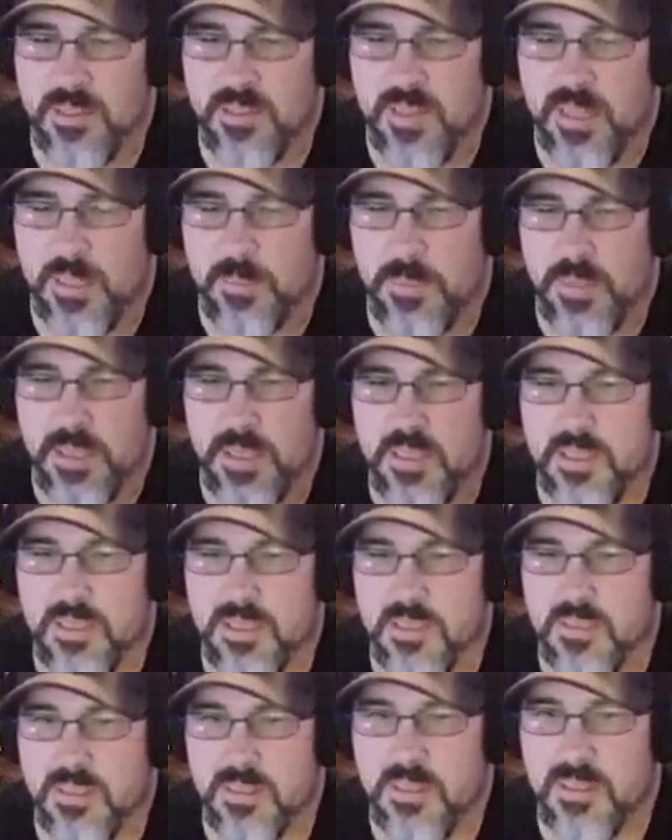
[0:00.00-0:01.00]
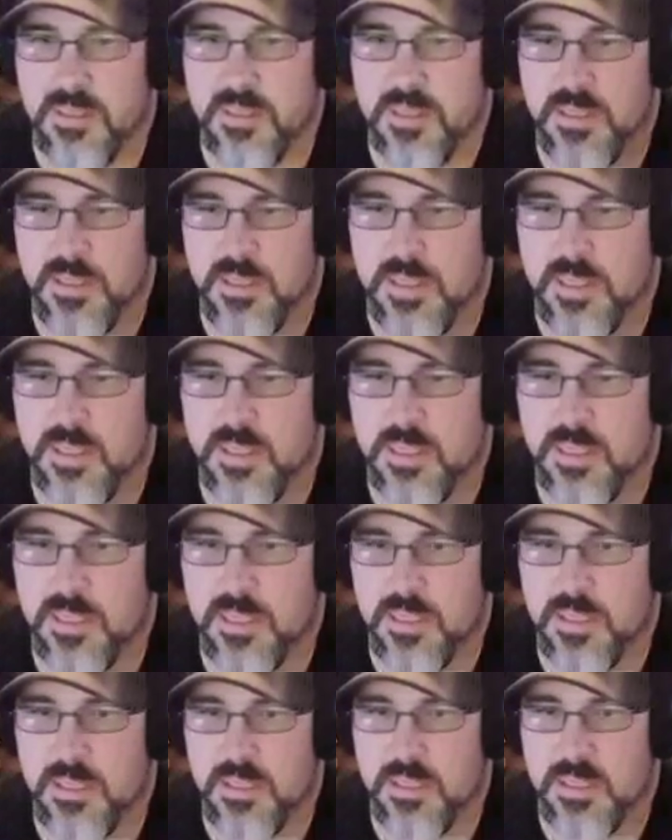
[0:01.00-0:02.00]
5 bucks.
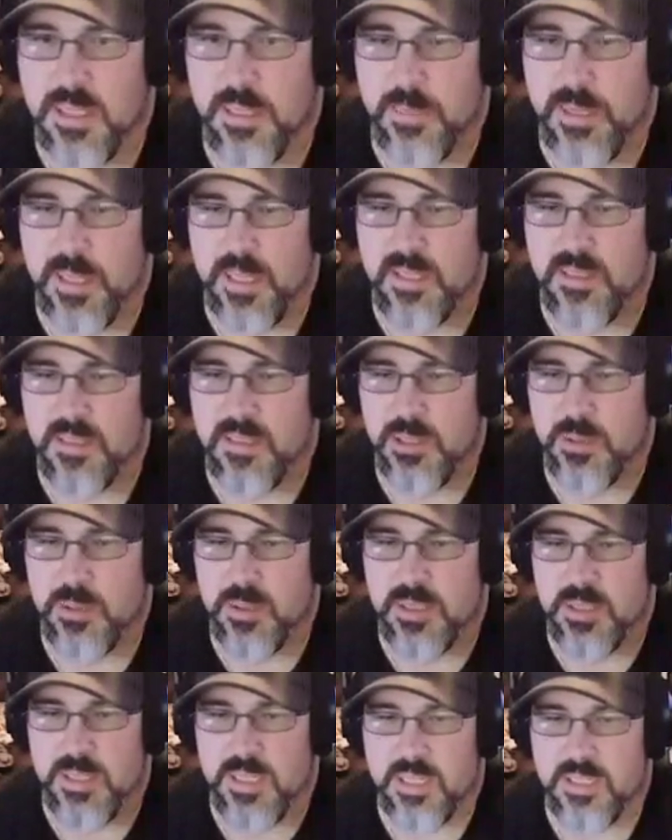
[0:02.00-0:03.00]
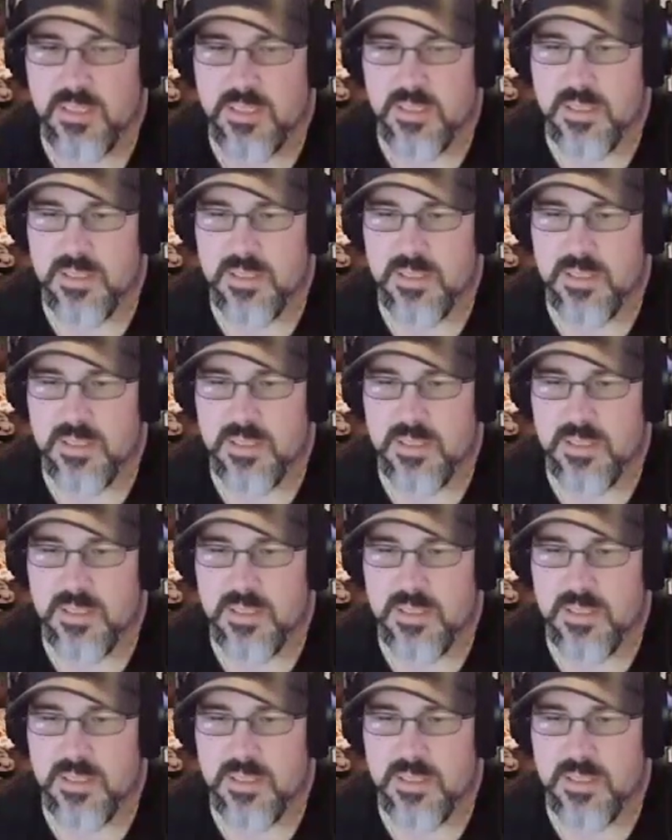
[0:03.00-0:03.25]
It's not bad. A 200X.